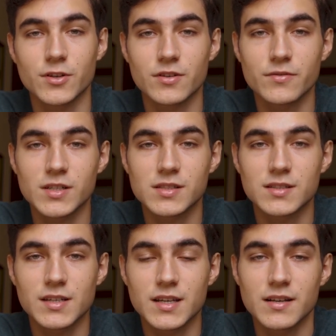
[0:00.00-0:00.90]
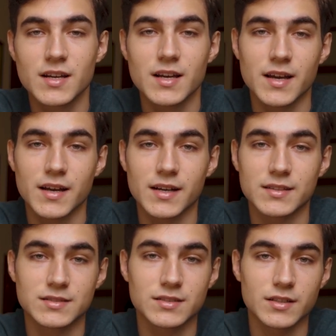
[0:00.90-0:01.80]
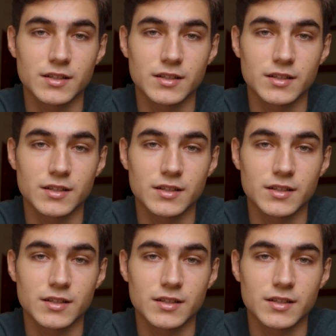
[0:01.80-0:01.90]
university, and